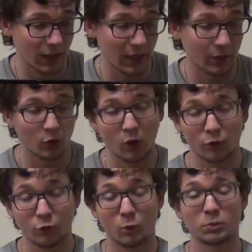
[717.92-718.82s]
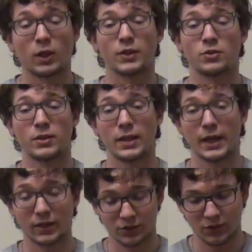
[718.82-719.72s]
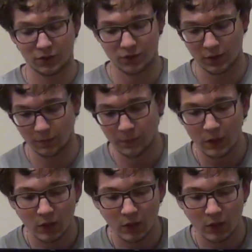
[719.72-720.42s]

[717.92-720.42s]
had also apply to the X60.